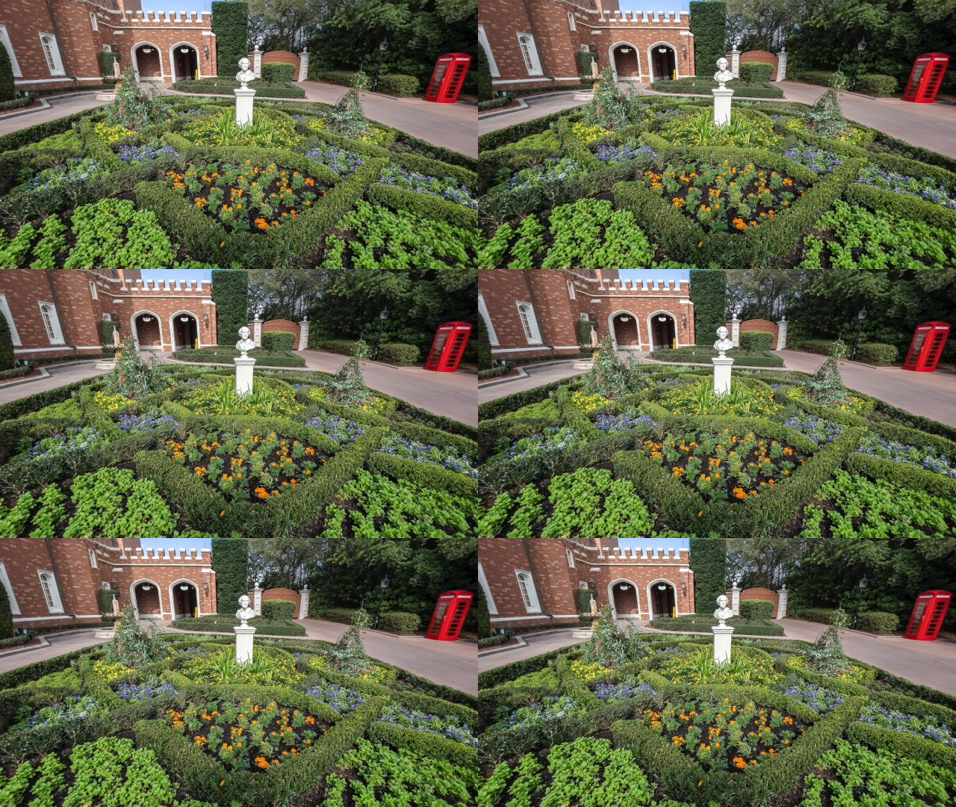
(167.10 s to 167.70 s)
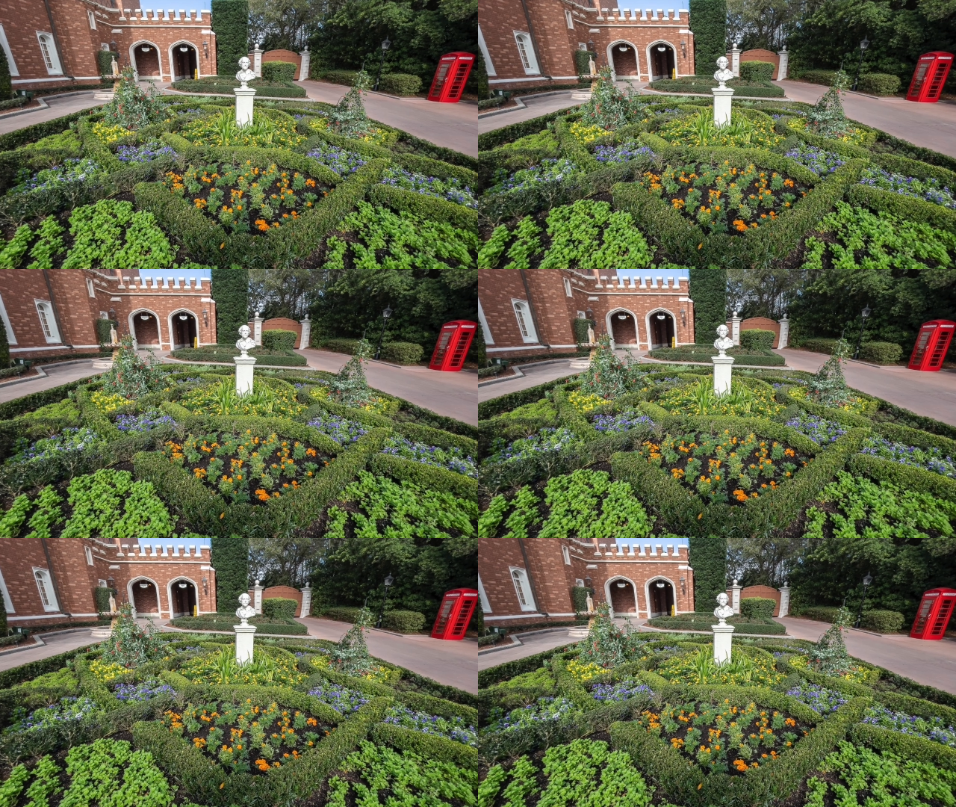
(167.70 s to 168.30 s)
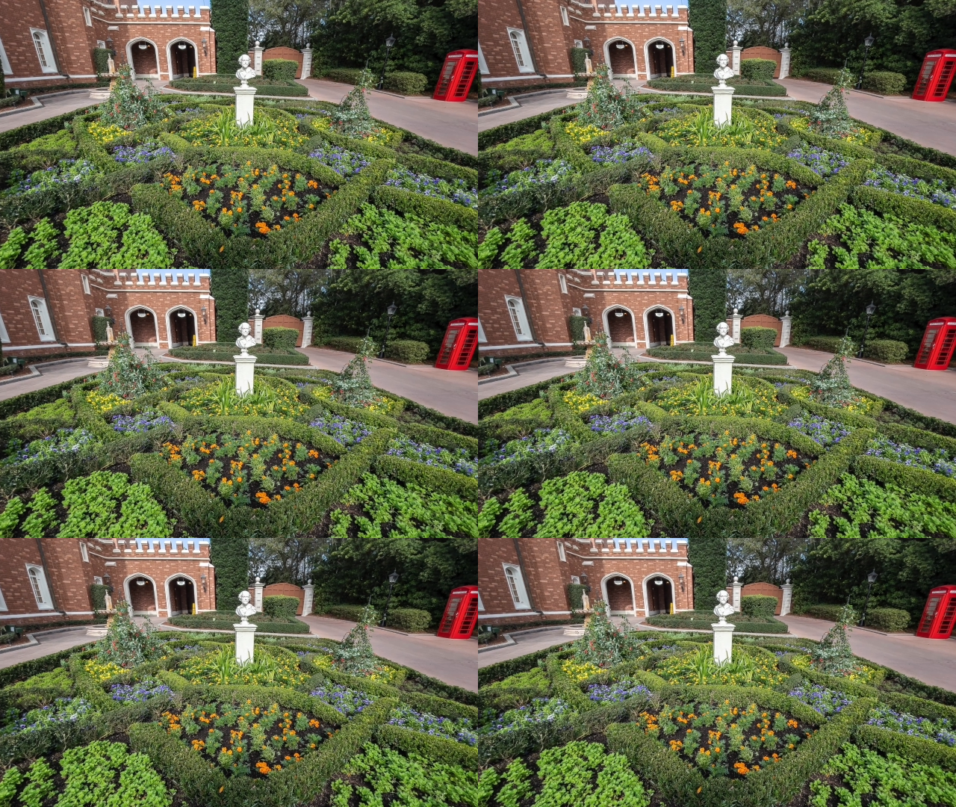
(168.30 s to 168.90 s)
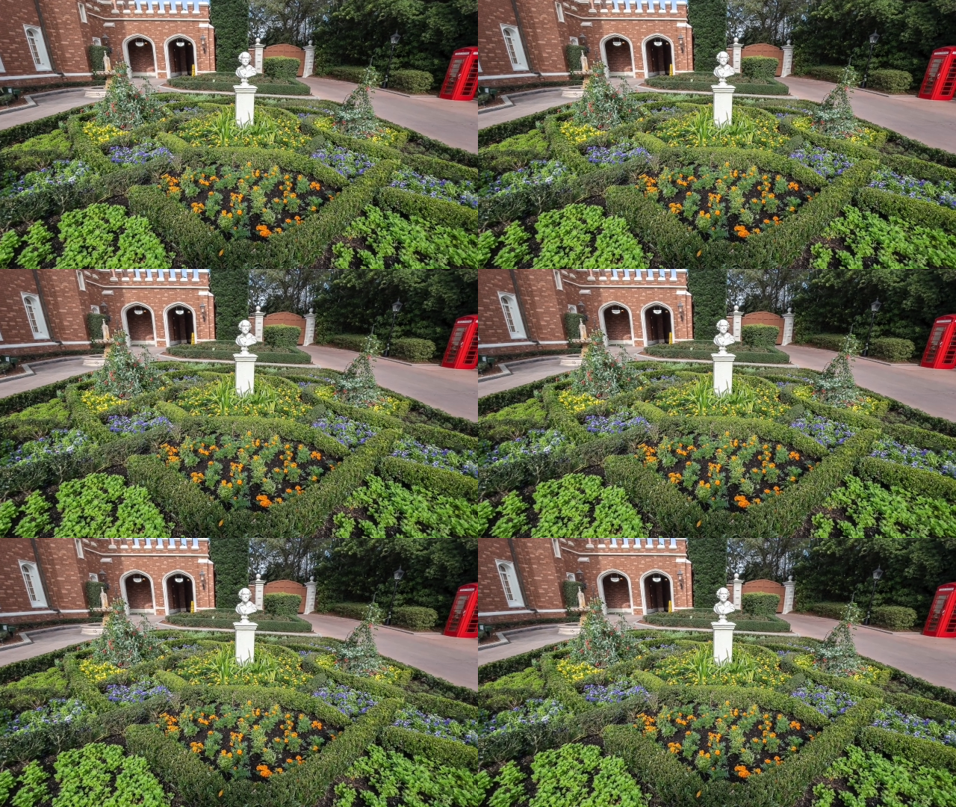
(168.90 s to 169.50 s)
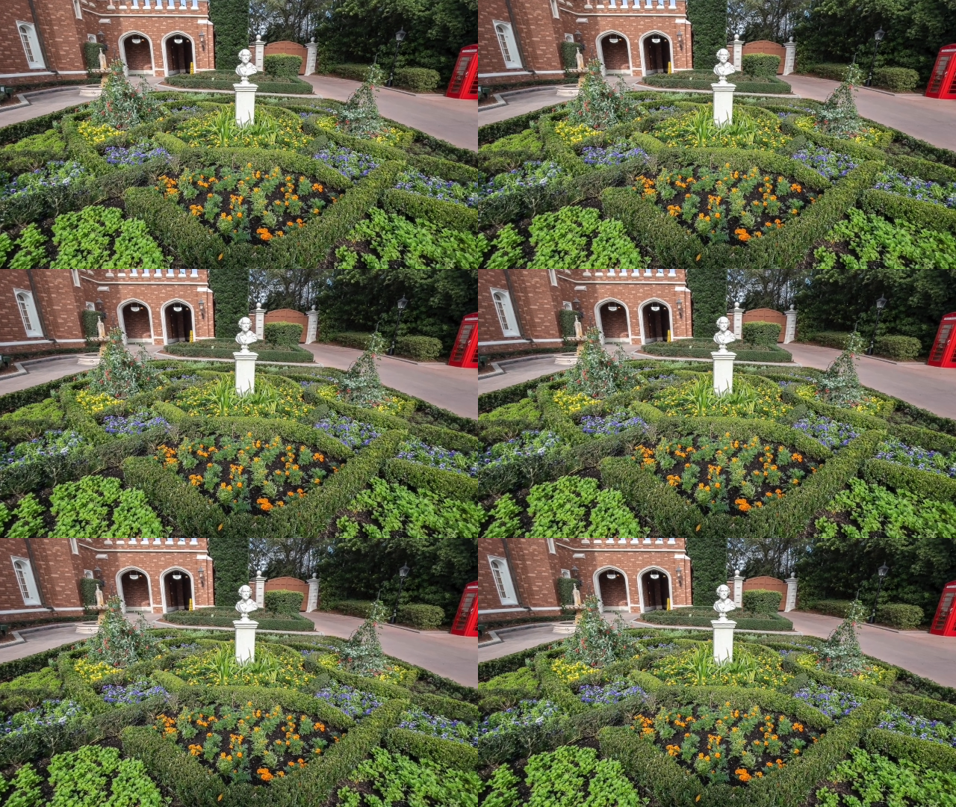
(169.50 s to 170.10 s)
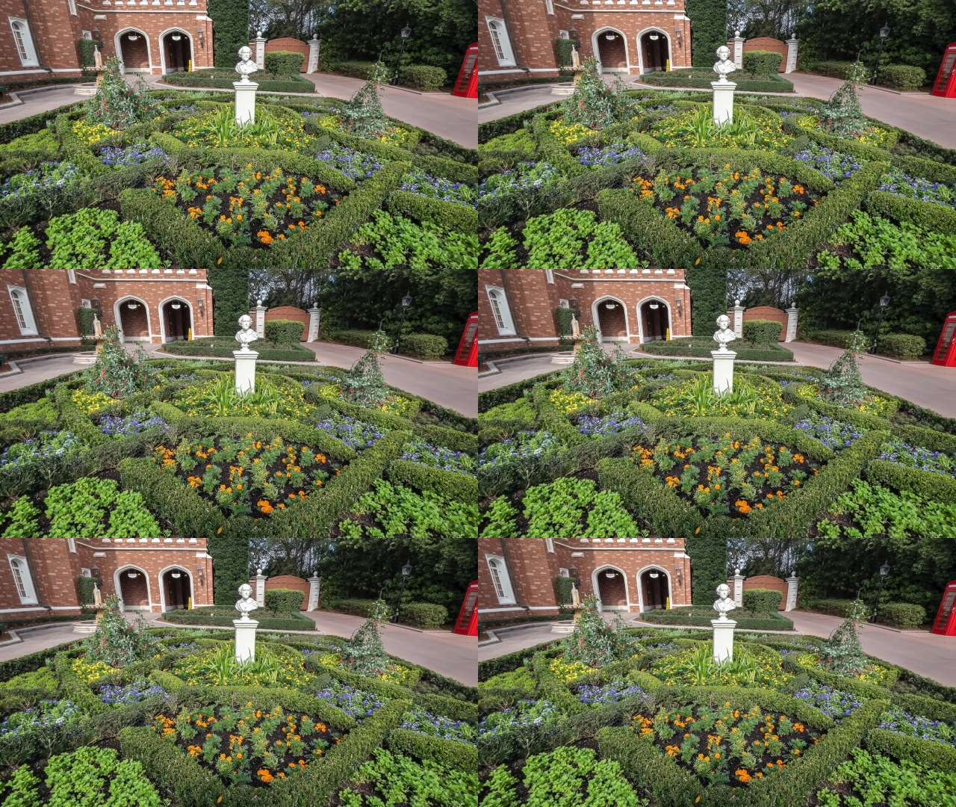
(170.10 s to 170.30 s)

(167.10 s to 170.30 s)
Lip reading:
Nobody's mouth can be seen.